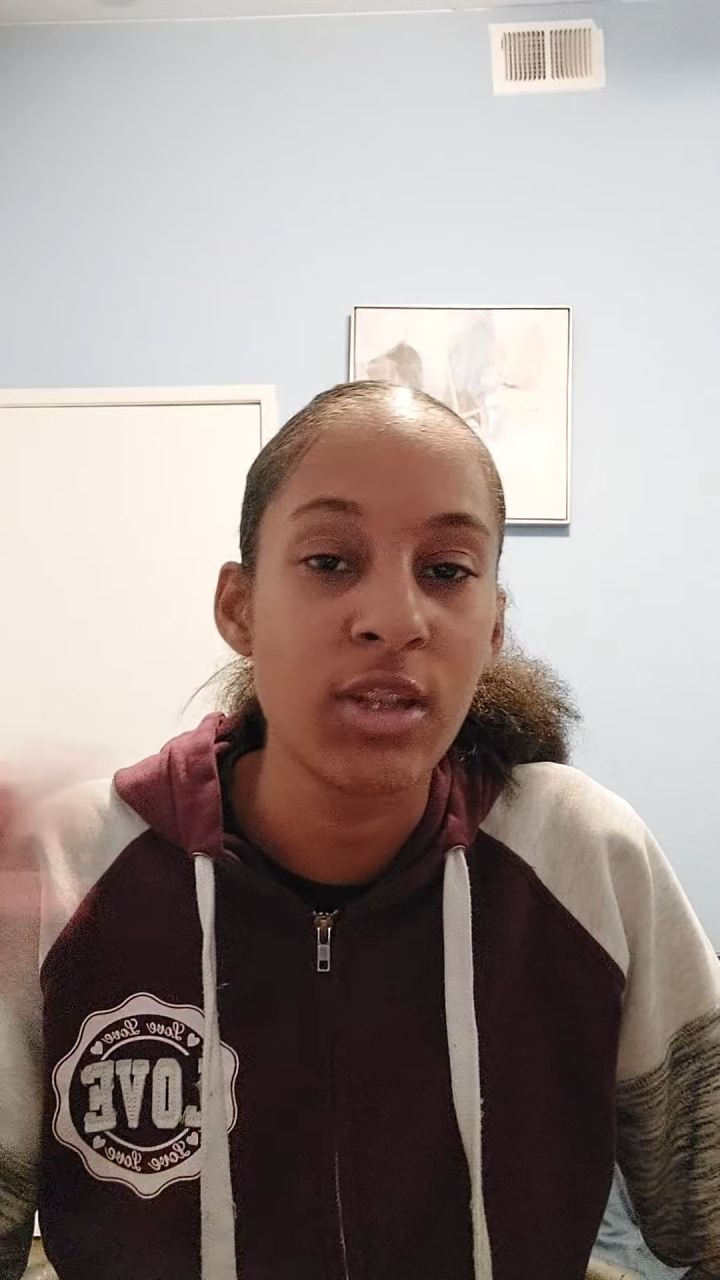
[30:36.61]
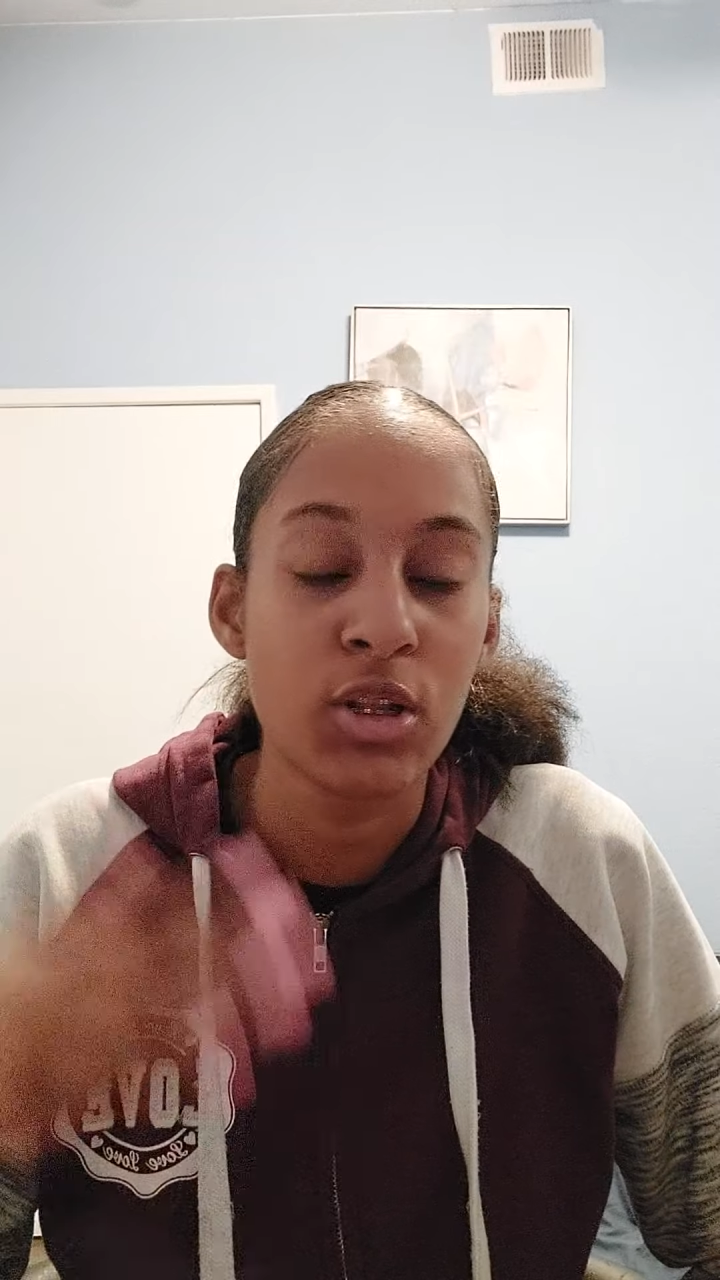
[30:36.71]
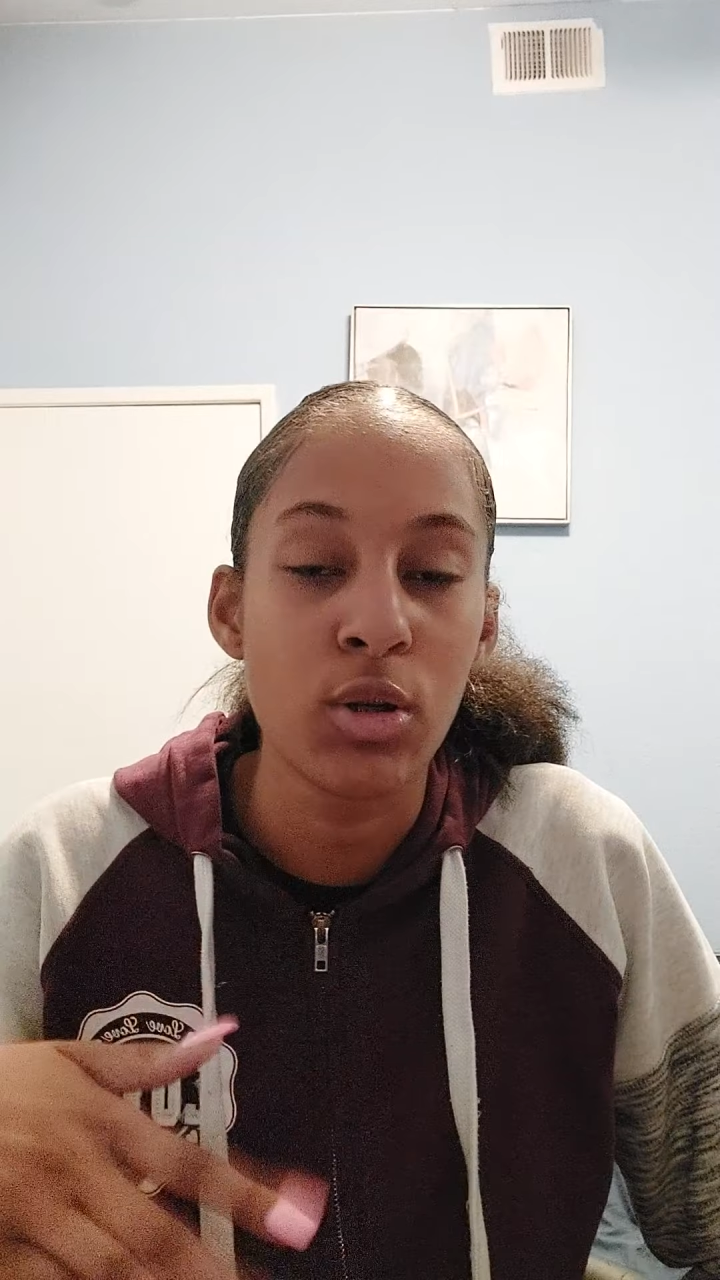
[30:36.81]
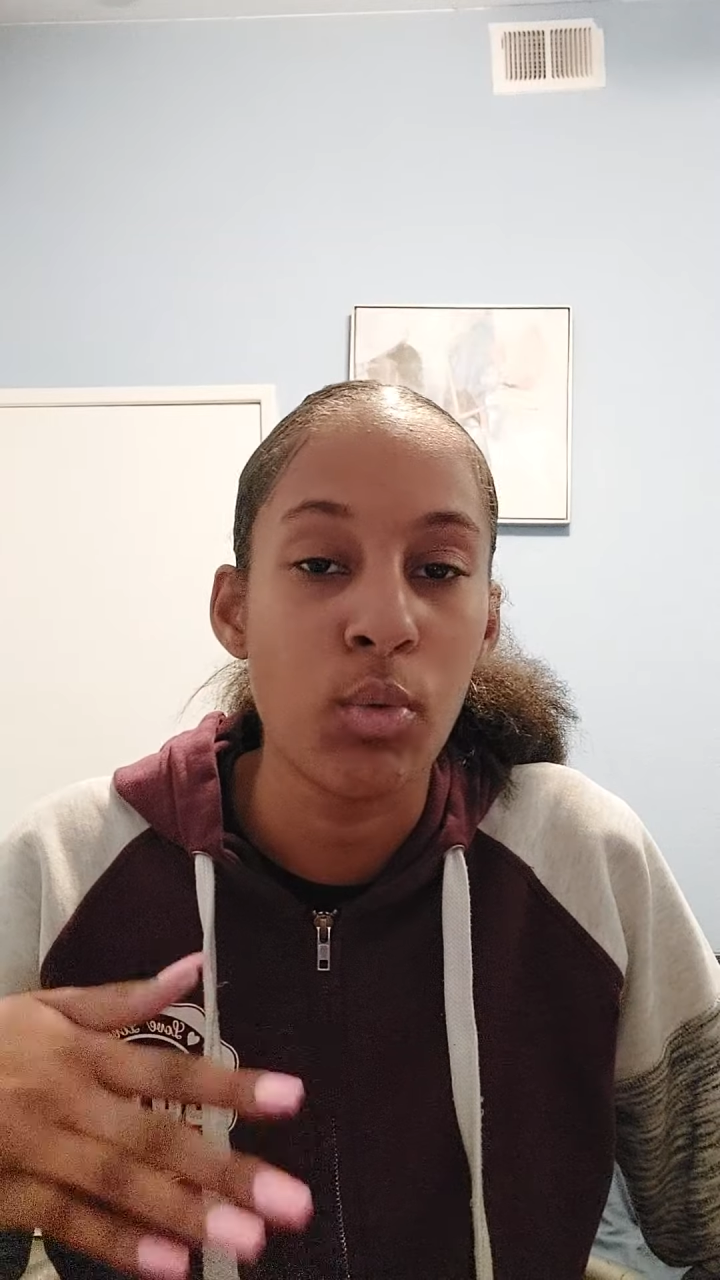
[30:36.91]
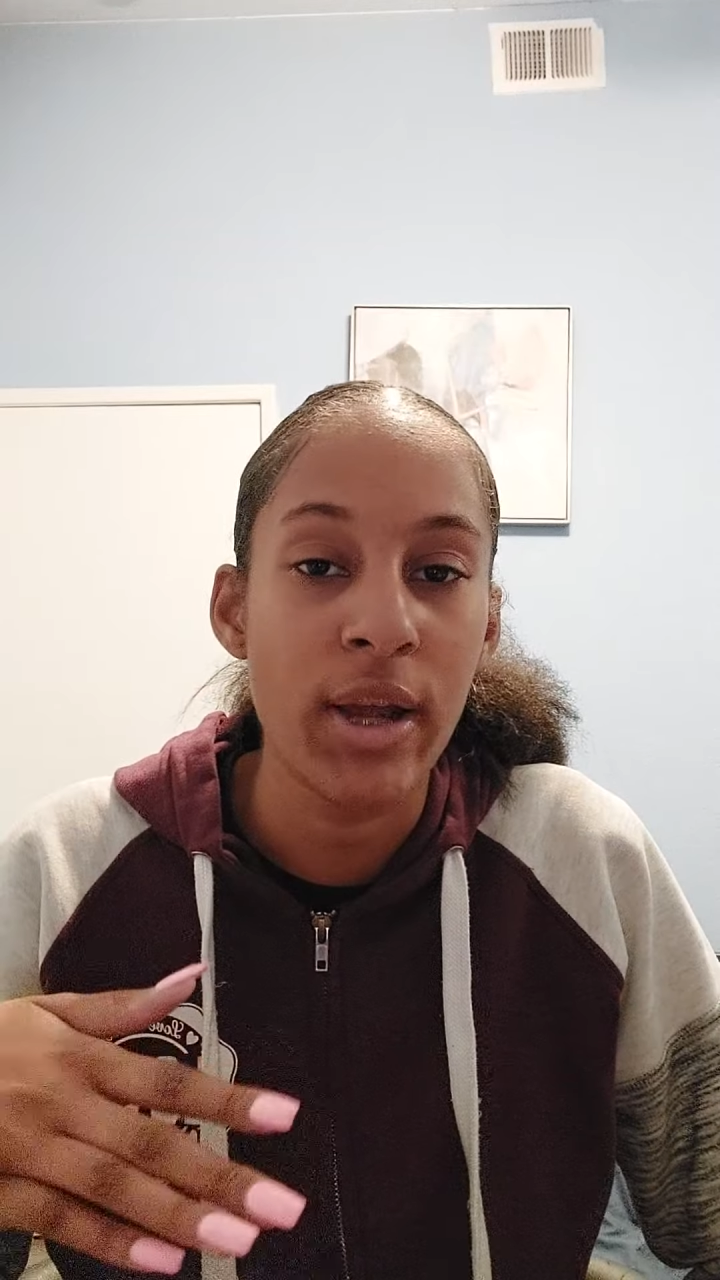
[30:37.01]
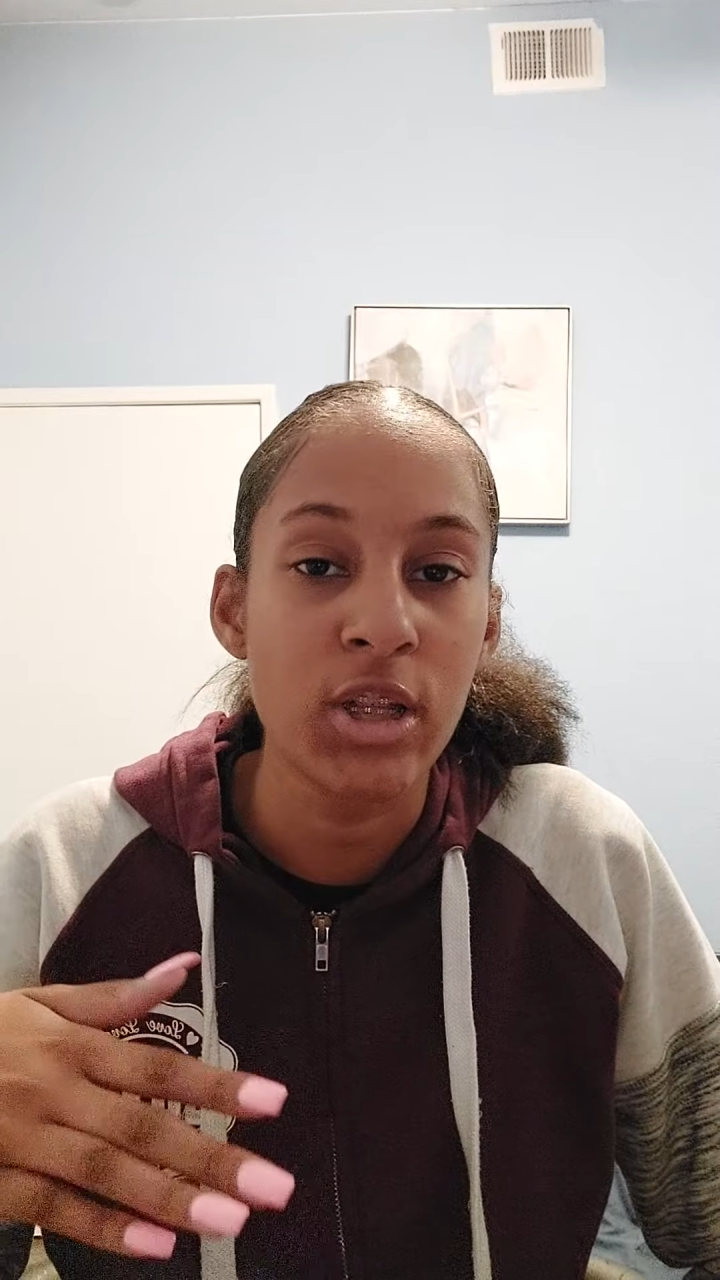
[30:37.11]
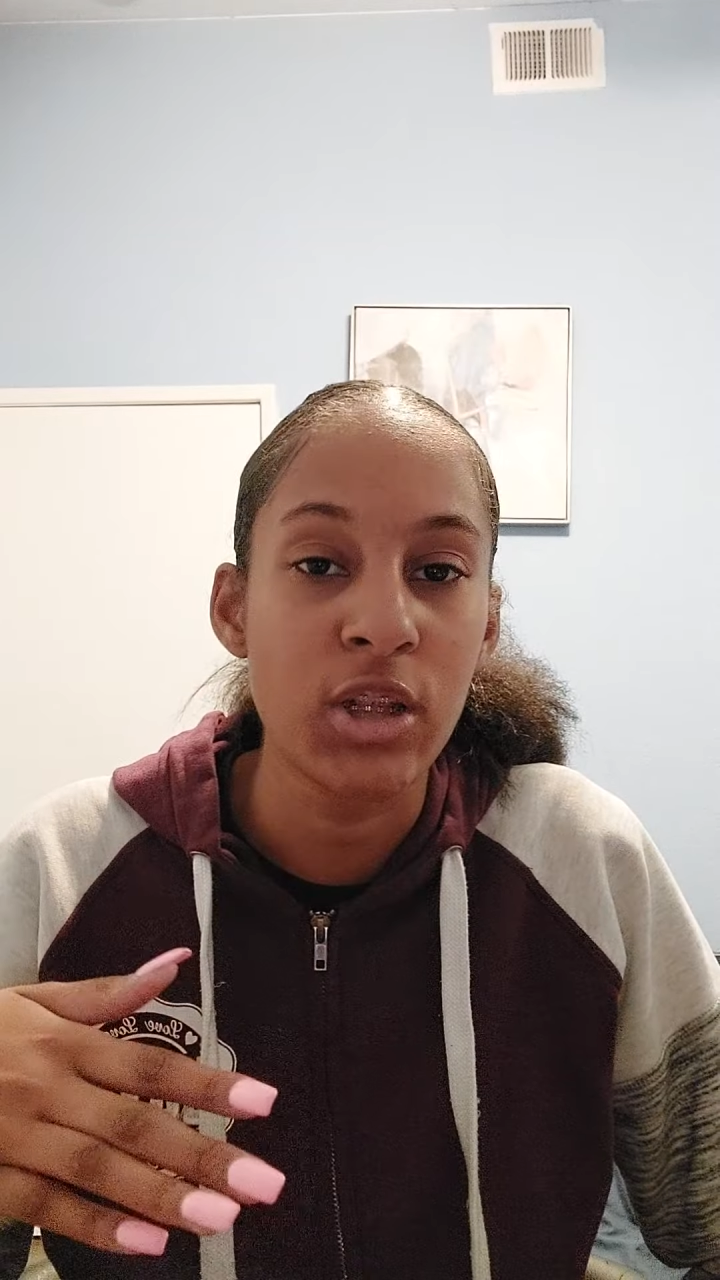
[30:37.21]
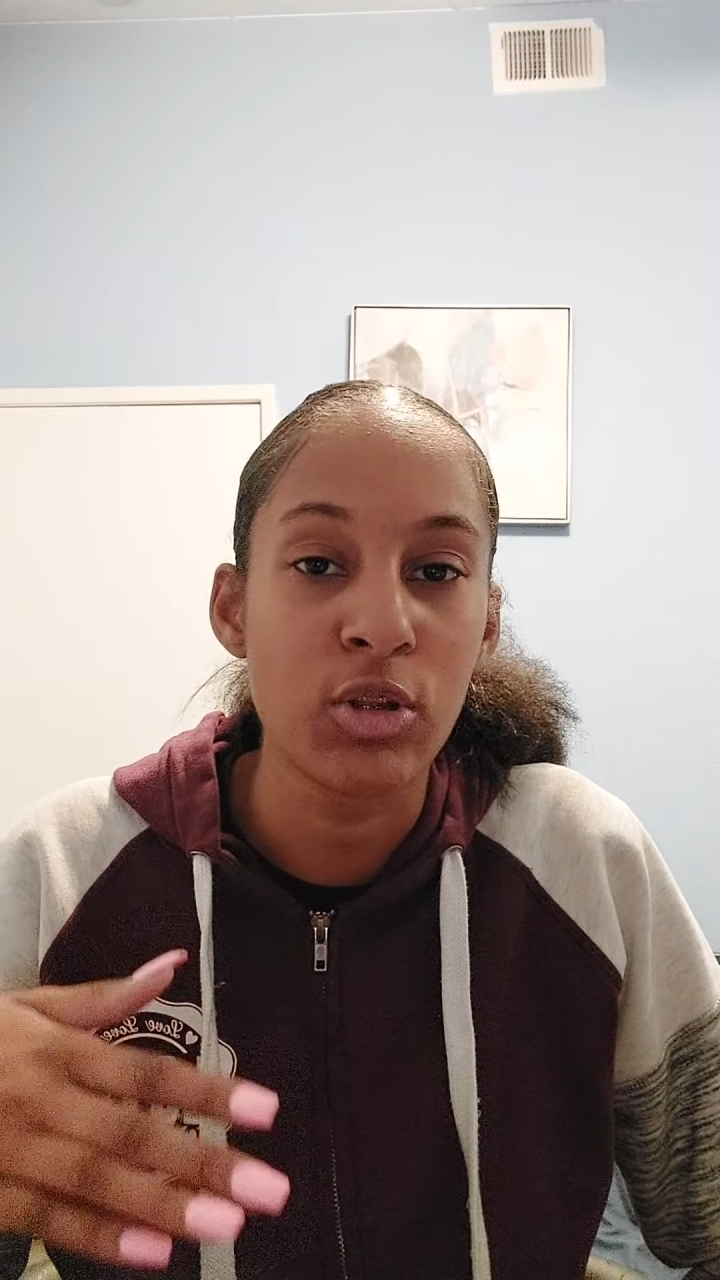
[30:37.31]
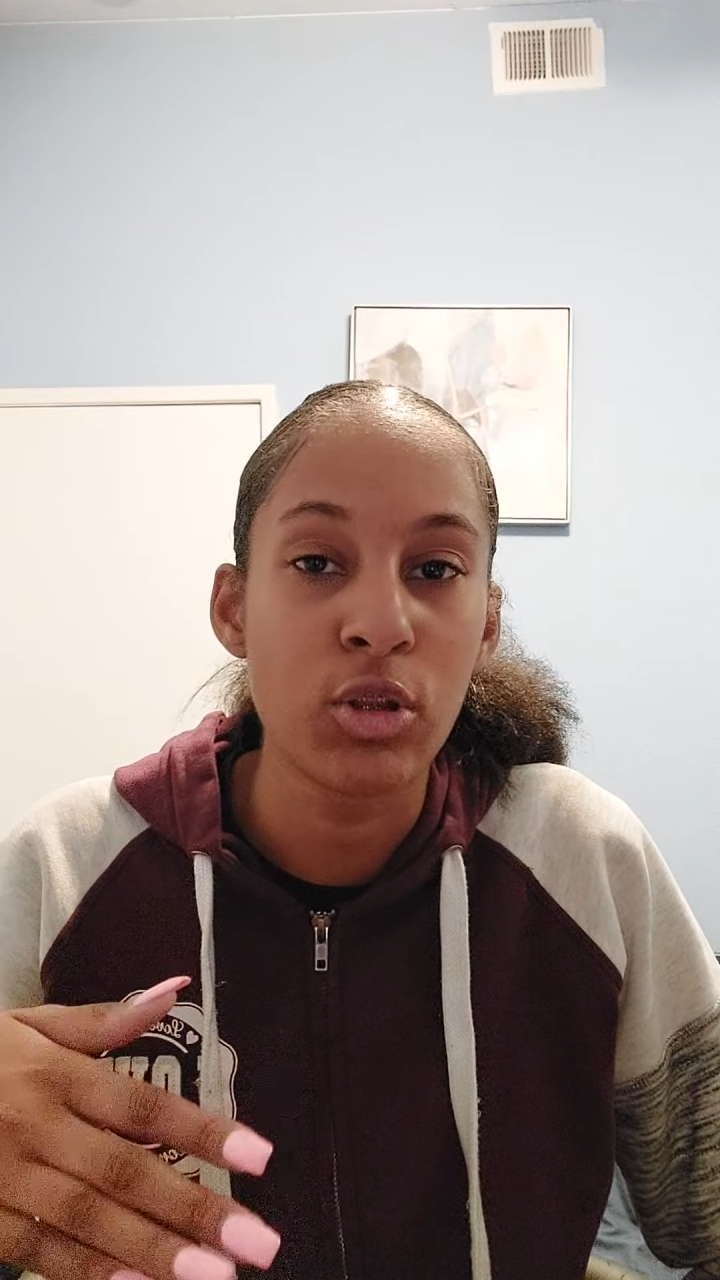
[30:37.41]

situation